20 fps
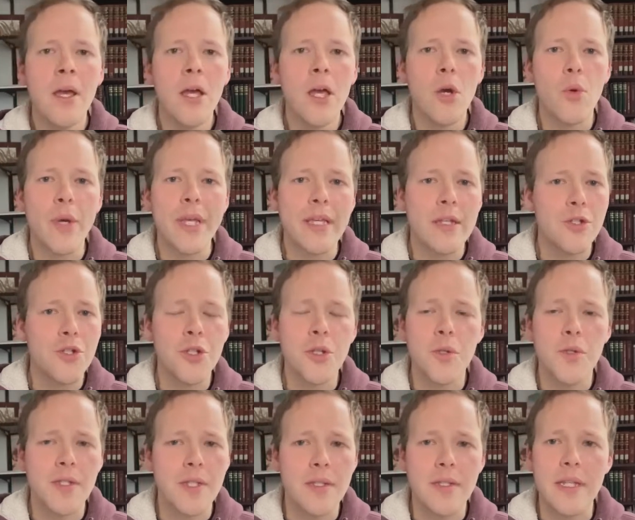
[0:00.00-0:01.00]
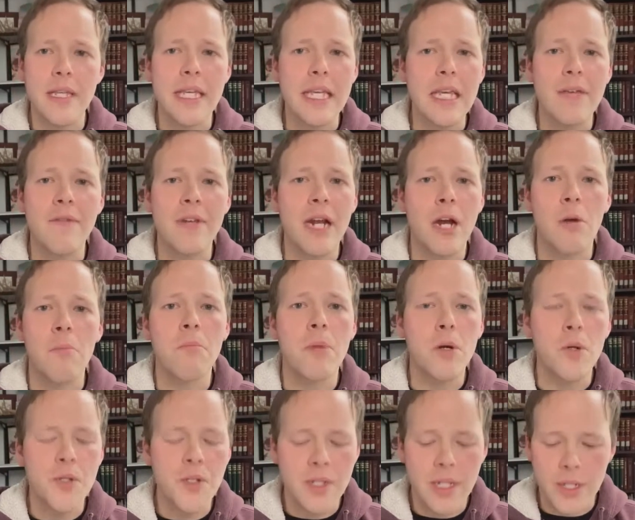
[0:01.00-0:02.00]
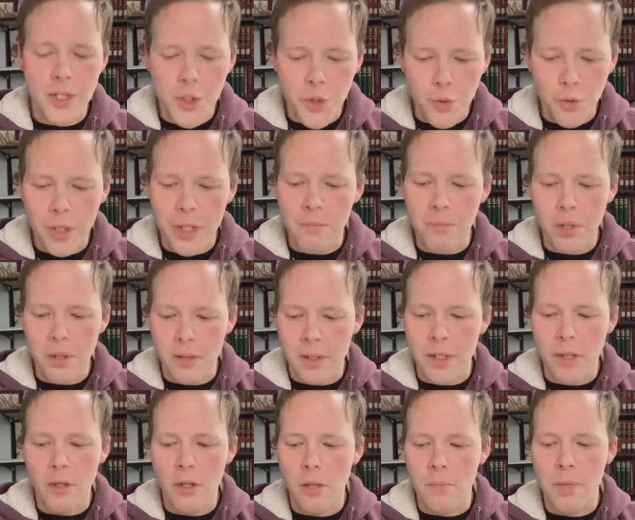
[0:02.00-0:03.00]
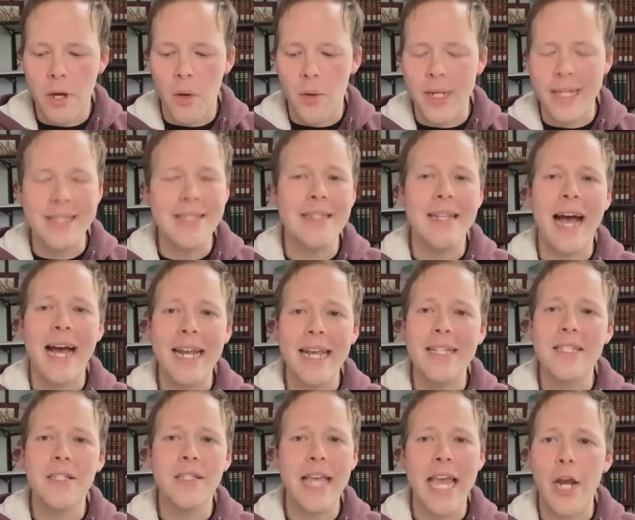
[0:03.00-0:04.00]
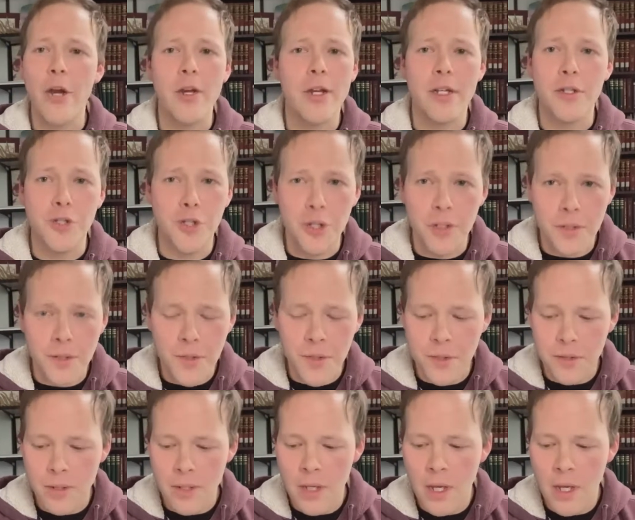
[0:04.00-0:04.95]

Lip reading: We can choose to see even our most extreme political opponents not as caricatures